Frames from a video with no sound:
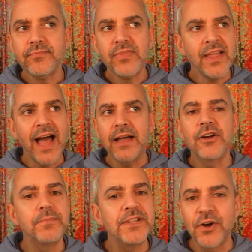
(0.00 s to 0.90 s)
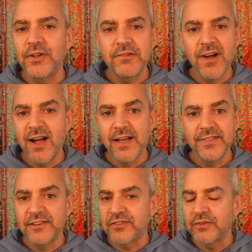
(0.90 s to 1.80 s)
I could be totally wrong on
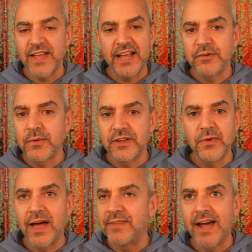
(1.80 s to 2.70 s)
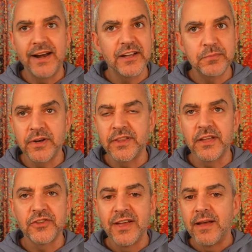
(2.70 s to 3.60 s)
this, so take it for what it's worth. I'm not an expert in
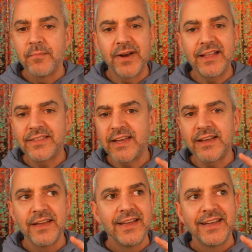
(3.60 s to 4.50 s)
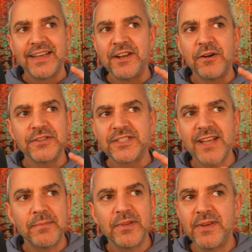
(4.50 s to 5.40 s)
this, but I think, you know,
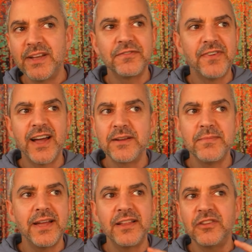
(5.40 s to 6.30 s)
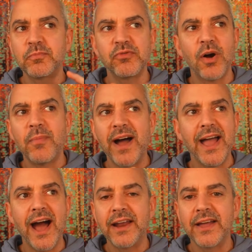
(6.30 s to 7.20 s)
supplements, vitamins,
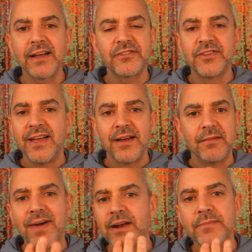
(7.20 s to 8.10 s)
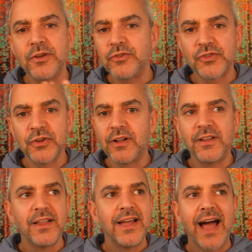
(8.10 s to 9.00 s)
probiotics,
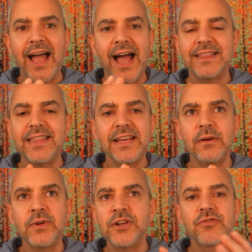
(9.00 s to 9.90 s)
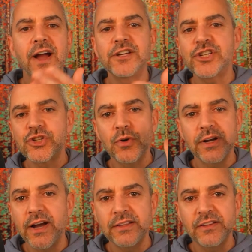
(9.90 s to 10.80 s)
Metamucil, I think when you're trying to
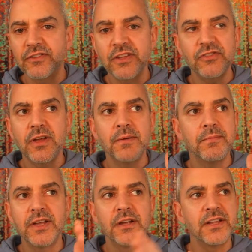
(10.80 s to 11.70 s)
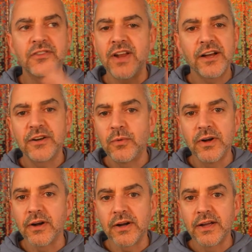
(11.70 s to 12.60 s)
shortcut the system, it's not going to
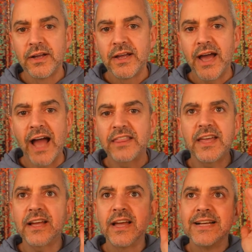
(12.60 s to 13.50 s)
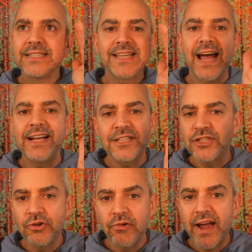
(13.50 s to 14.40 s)
work. I think science
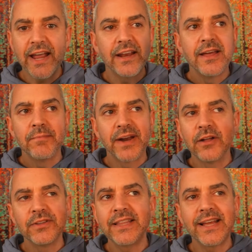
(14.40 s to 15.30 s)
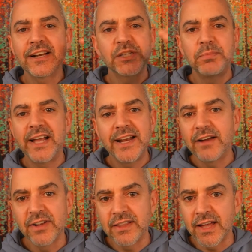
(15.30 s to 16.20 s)
is great, but I don't think they can explain
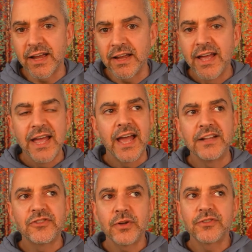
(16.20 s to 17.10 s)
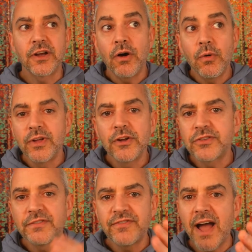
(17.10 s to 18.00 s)
everything. And so it's like, oh, well, here's
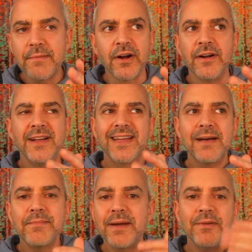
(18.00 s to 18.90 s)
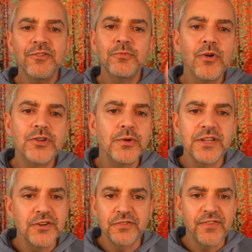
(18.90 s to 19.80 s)
the fiber. Yeah, but maybe there's more to it
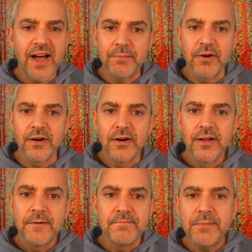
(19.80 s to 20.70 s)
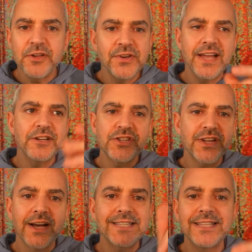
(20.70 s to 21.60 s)
than just fiber. Maybe you can't just
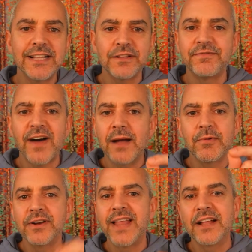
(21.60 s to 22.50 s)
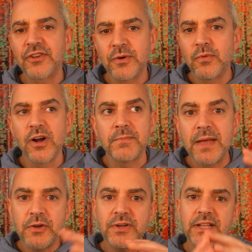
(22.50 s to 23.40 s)
isolate the fiber and that's going to work.
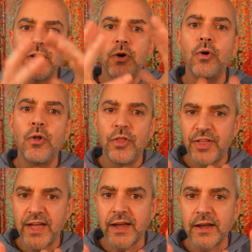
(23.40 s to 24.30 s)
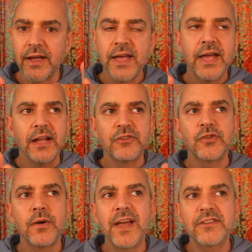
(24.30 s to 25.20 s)
Maybe you need the whole thing. And
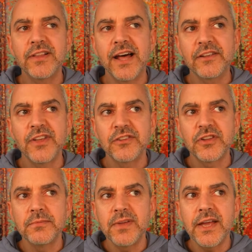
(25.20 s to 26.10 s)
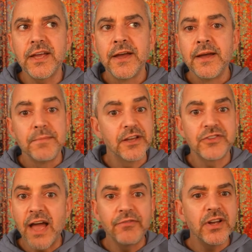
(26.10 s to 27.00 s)
so it makes a lot of sense to me, because
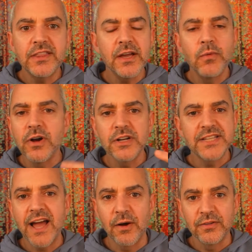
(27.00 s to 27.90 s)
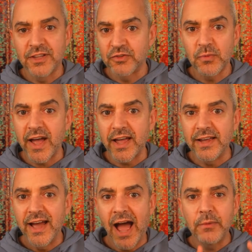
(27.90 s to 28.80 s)
everything works out this
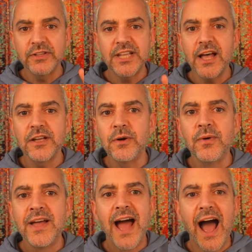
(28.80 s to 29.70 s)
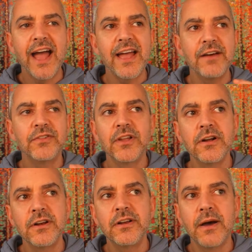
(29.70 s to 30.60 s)
way. I will tell you, I have
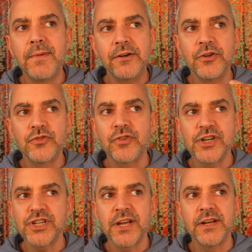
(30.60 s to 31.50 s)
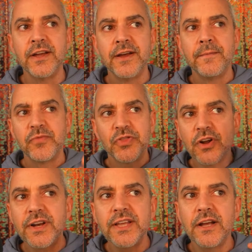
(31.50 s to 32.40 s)
learned about nutrition
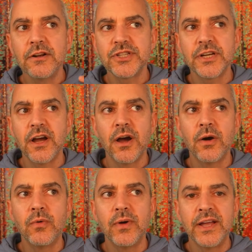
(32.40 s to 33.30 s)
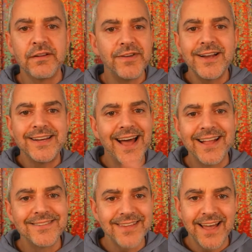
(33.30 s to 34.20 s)
30 years ago in a very
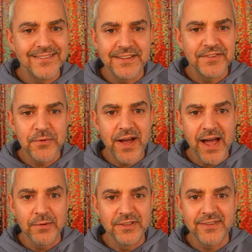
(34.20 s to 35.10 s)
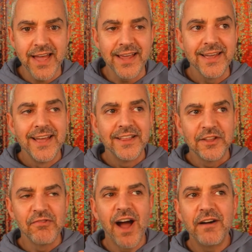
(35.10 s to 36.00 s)
non-scientific way, I would say.
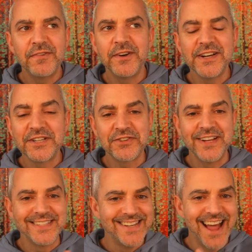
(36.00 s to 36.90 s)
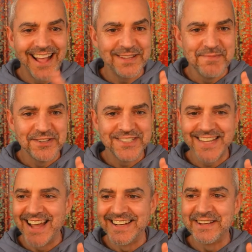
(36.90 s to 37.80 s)
The raw food industry is not the most
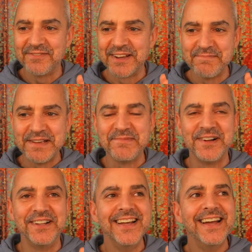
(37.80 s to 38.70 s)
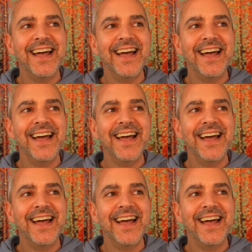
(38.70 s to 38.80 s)
scientific people.